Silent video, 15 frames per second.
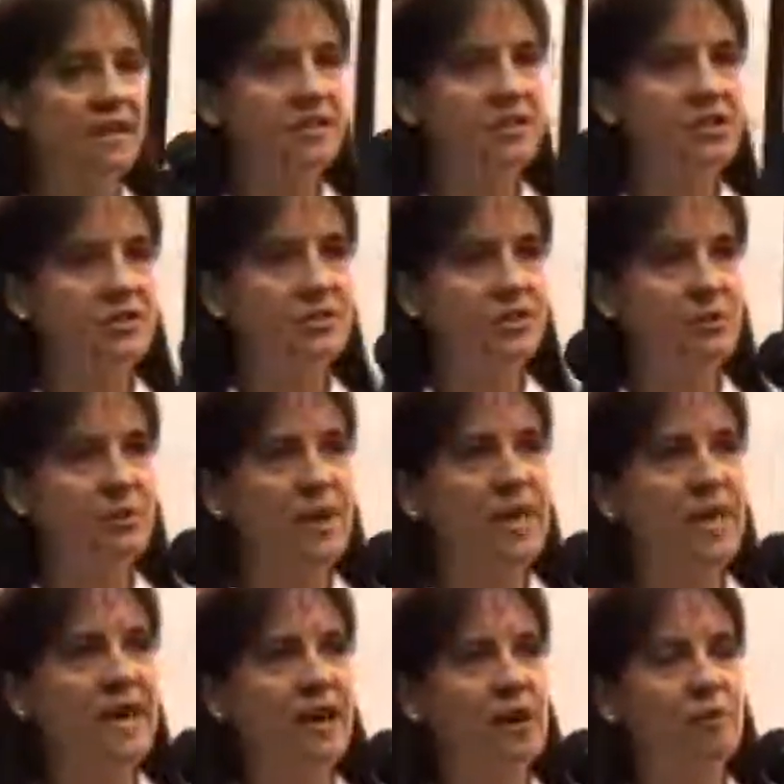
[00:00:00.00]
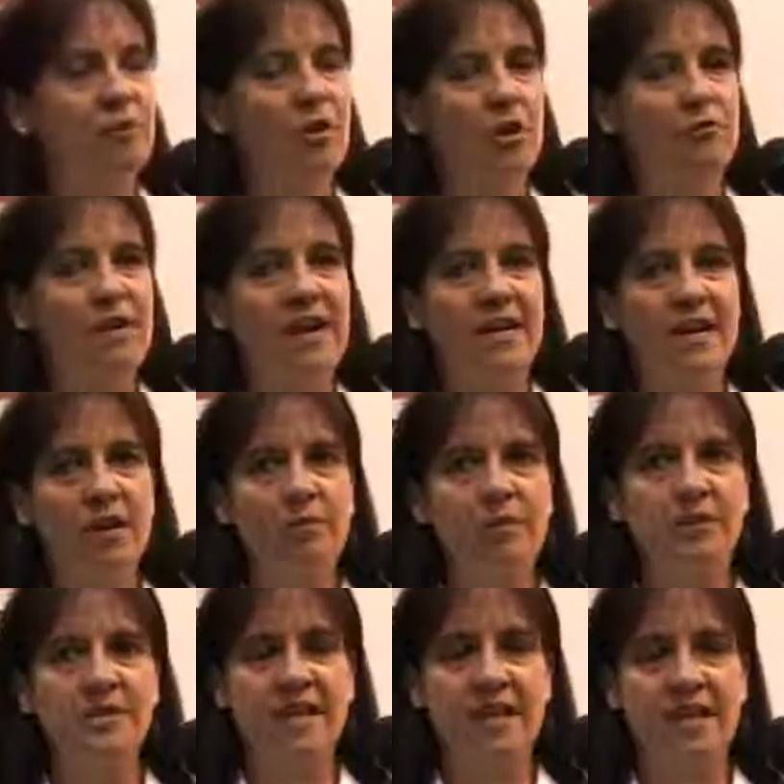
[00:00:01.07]
end user, we um, right now we're
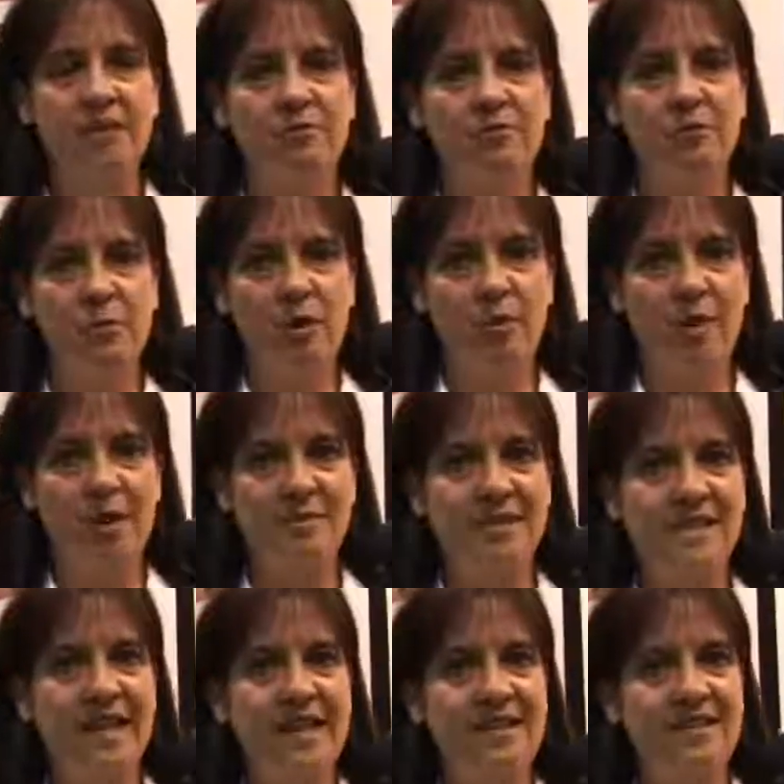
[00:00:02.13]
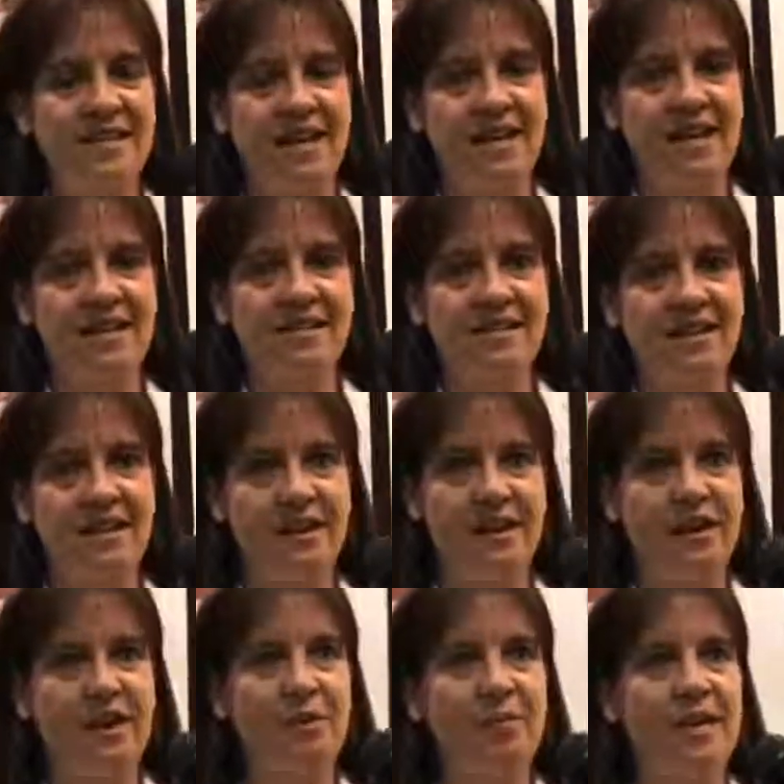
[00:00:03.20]
selling them from our website
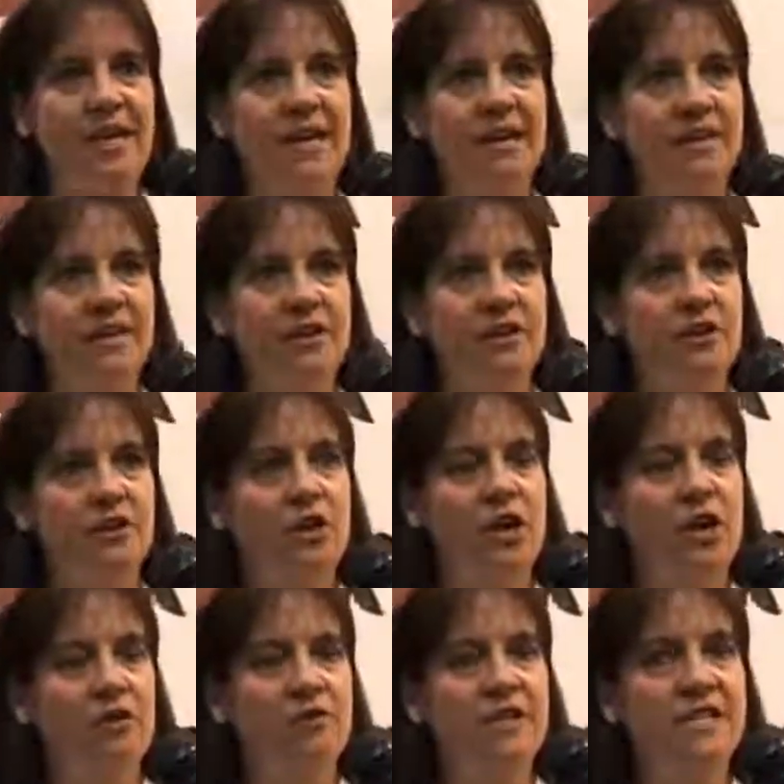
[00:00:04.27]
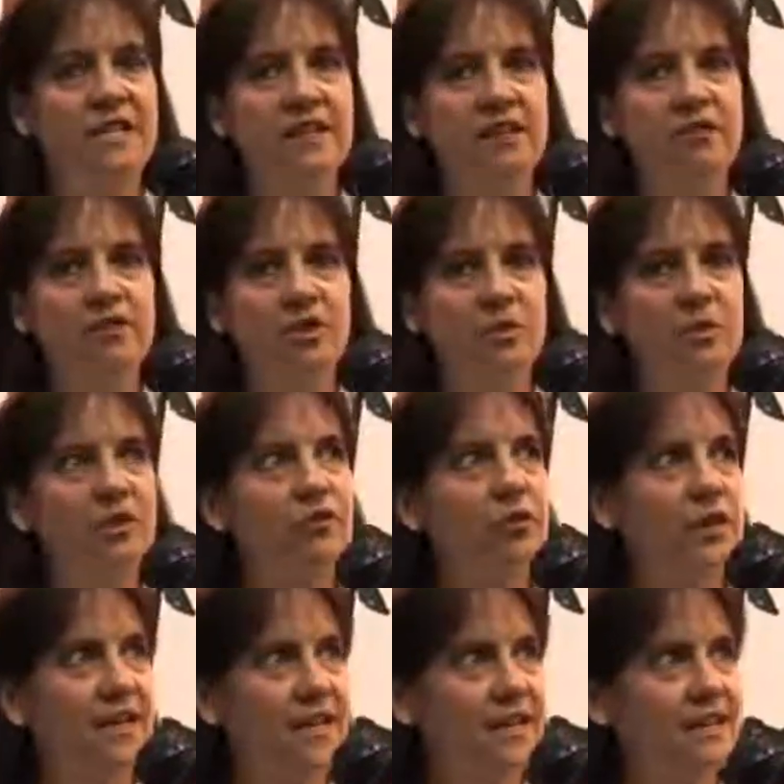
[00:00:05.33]
telcase.com, and they're uh, retailing for
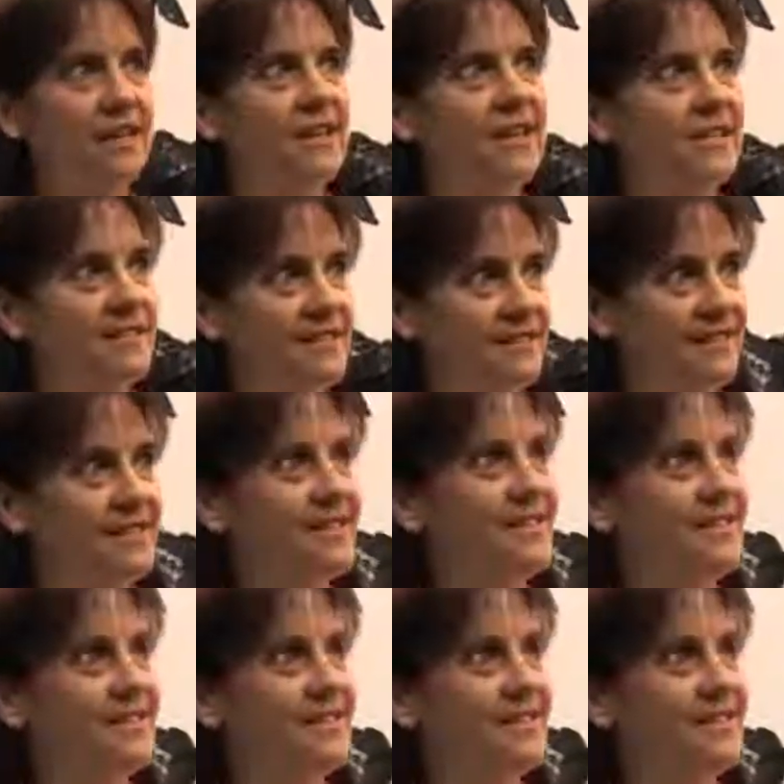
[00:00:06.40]
$24.99. So,